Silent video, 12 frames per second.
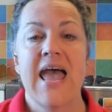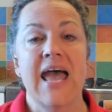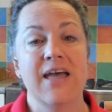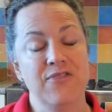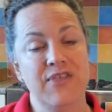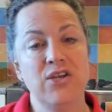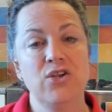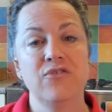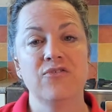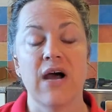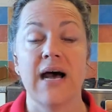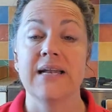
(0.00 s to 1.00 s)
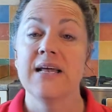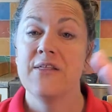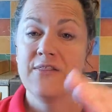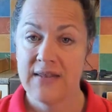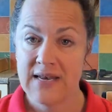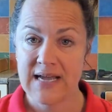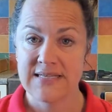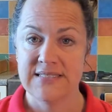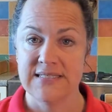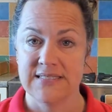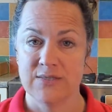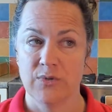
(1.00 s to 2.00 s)
And then you've got the next
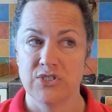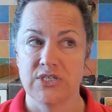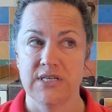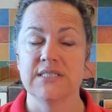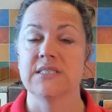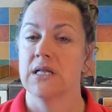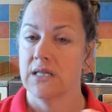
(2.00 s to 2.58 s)
season, which is,